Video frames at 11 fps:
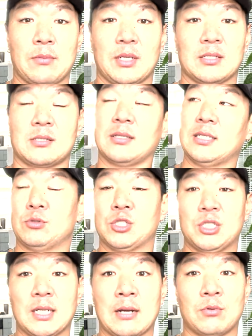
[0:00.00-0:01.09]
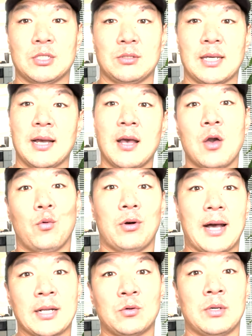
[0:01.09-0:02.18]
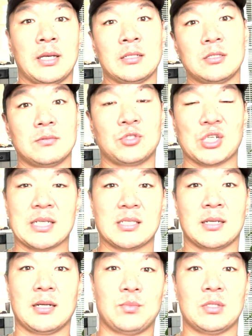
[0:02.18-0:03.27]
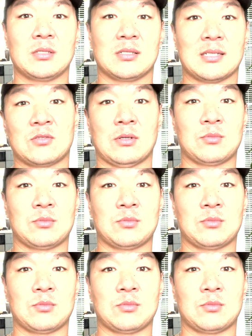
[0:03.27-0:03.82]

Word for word: because they're like, "Well, shit, I want to do that. Well, I don't want Jessica to be successful.